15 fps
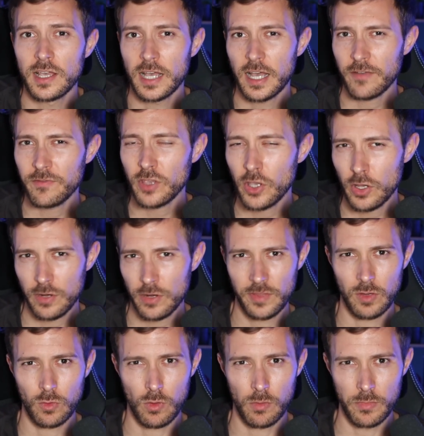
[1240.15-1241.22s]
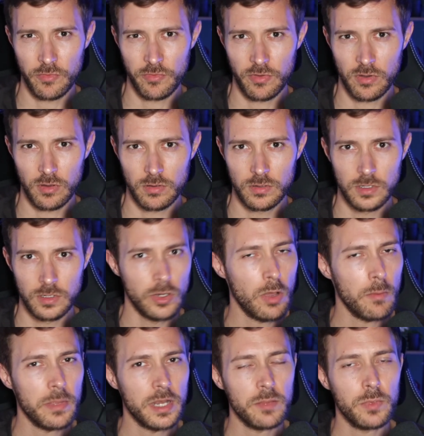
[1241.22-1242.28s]
Have you heard of that one before?
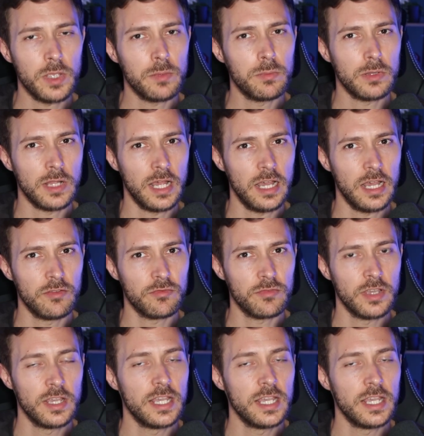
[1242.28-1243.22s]
Not many people have.